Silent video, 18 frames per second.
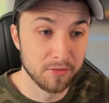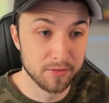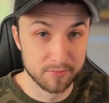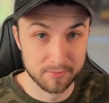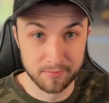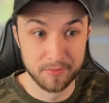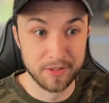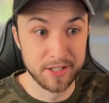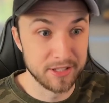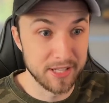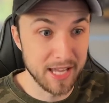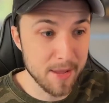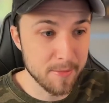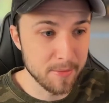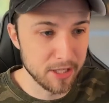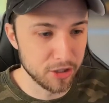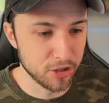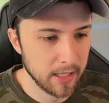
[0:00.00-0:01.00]
this
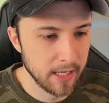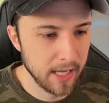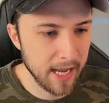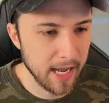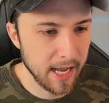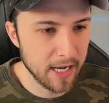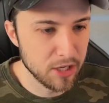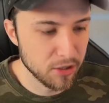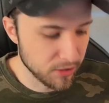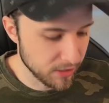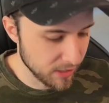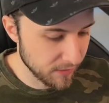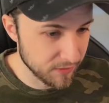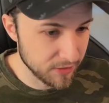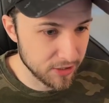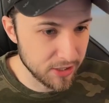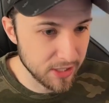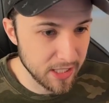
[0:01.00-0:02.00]
image. And you can even
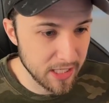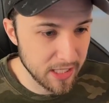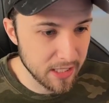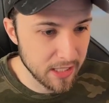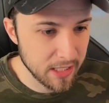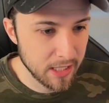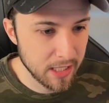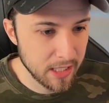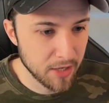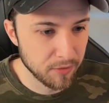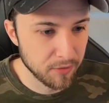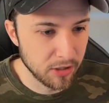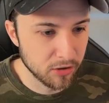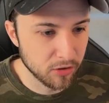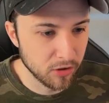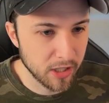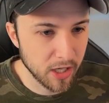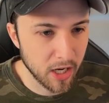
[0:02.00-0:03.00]
see, if you click
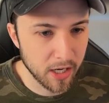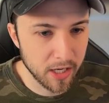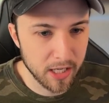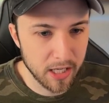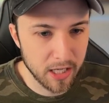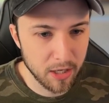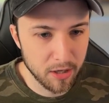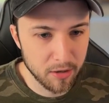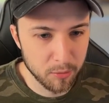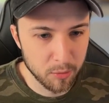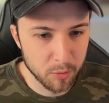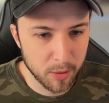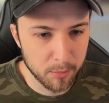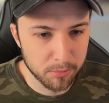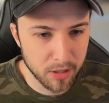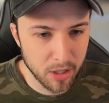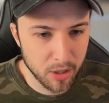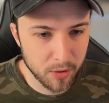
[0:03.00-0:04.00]
on it and we want to
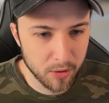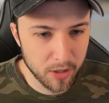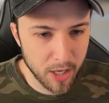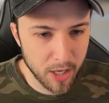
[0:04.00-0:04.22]
blow it up to